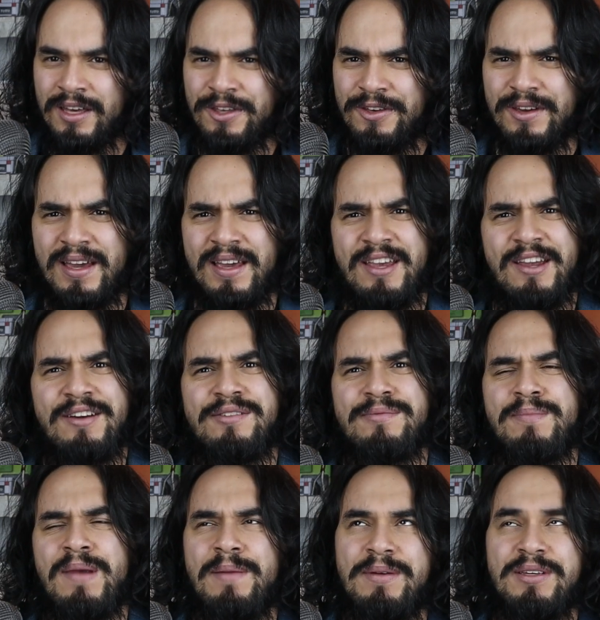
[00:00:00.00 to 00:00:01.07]
You can hear
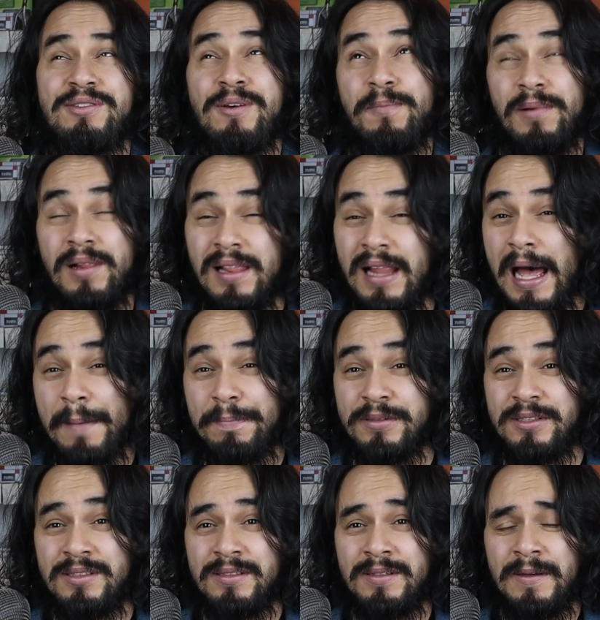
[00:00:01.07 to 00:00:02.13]
maybe some
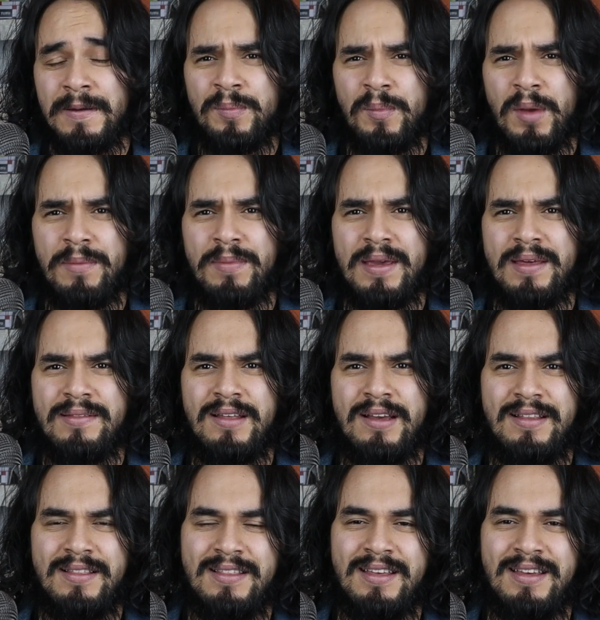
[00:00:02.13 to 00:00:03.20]
claps. Maybe
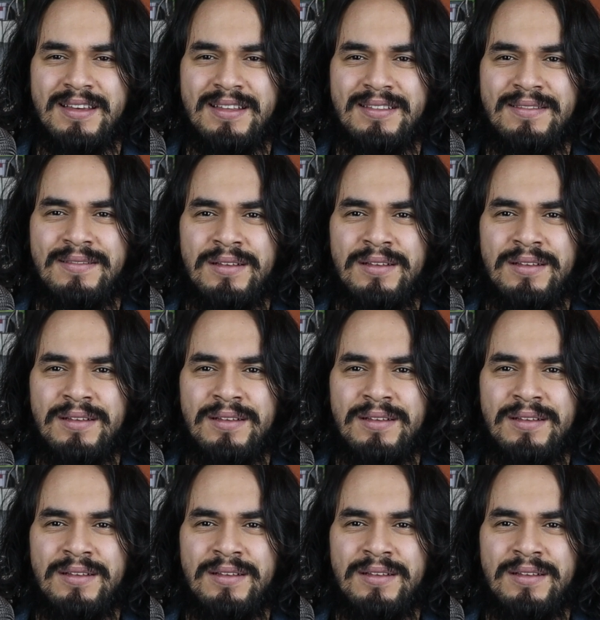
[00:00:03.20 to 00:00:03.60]
they did